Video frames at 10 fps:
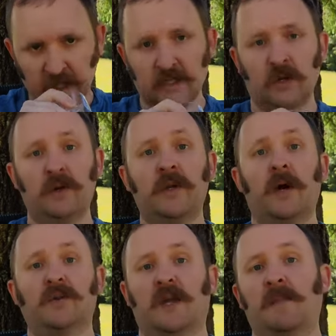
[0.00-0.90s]
So who
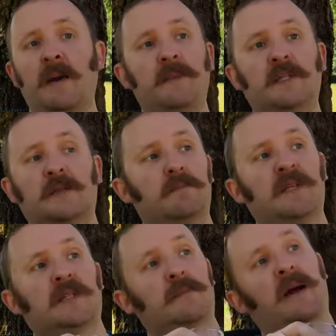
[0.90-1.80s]
knows? I might be, be
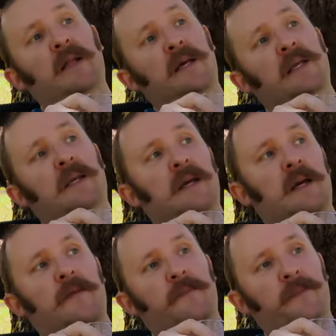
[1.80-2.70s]
smelling the uh,
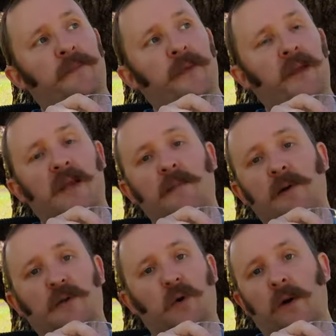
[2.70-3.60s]

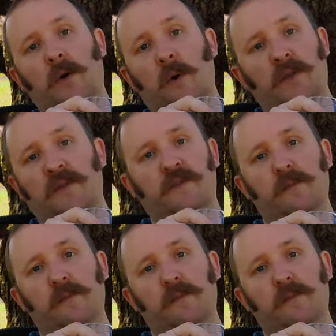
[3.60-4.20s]
neighbor to our north's